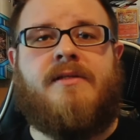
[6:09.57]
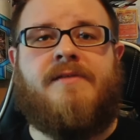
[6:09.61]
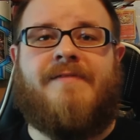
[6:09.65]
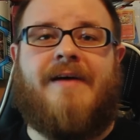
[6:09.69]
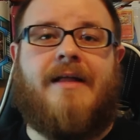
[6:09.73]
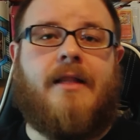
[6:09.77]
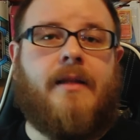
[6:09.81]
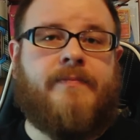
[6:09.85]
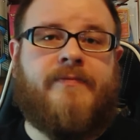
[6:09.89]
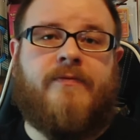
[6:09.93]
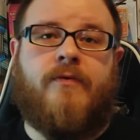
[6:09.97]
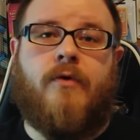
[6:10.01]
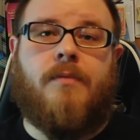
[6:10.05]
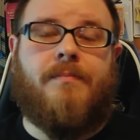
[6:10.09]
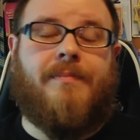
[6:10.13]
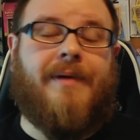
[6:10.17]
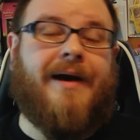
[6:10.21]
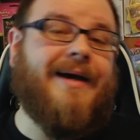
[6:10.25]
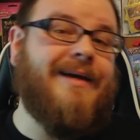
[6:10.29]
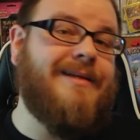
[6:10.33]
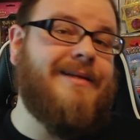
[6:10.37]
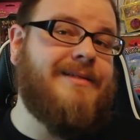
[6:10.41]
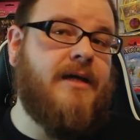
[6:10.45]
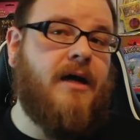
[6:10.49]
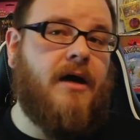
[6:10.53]
developed for
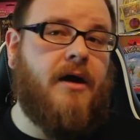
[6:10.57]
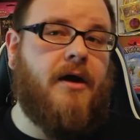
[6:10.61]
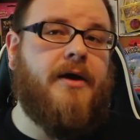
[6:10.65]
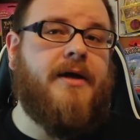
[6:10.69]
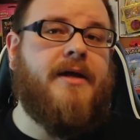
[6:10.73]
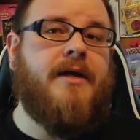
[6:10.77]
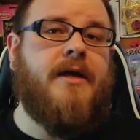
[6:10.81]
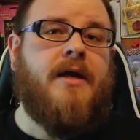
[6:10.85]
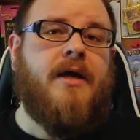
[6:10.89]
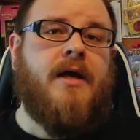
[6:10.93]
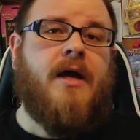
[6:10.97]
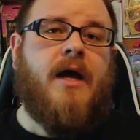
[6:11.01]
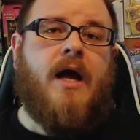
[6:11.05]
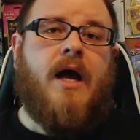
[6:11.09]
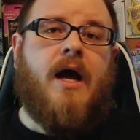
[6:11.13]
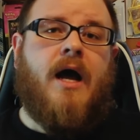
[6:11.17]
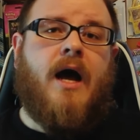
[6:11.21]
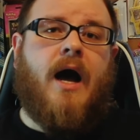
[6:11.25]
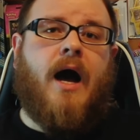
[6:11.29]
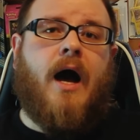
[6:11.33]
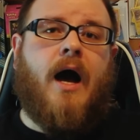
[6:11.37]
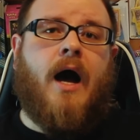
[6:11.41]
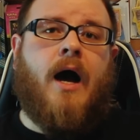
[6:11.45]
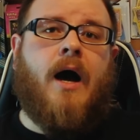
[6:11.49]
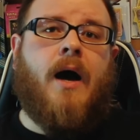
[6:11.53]
by Atari
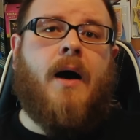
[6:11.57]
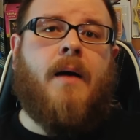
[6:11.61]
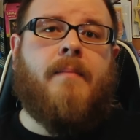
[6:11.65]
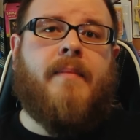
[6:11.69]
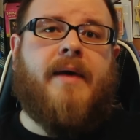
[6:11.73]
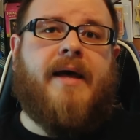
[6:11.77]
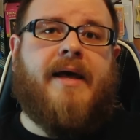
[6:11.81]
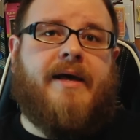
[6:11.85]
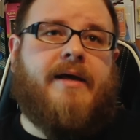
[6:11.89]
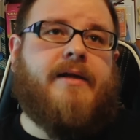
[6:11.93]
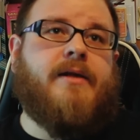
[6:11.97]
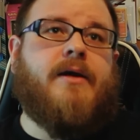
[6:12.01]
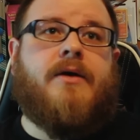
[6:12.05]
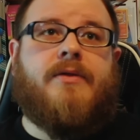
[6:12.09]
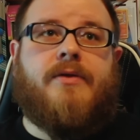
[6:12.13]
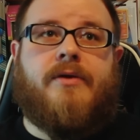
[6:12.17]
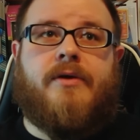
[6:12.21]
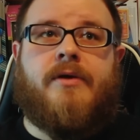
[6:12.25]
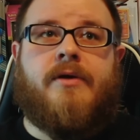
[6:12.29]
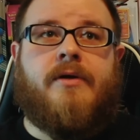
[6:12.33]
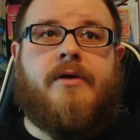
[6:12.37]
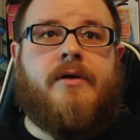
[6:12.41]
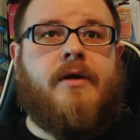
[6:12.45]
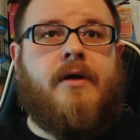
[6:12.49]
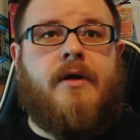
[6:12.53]
and
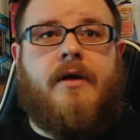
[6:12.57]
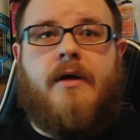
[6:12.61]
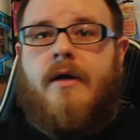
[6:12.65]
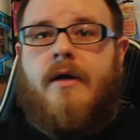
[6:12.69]
other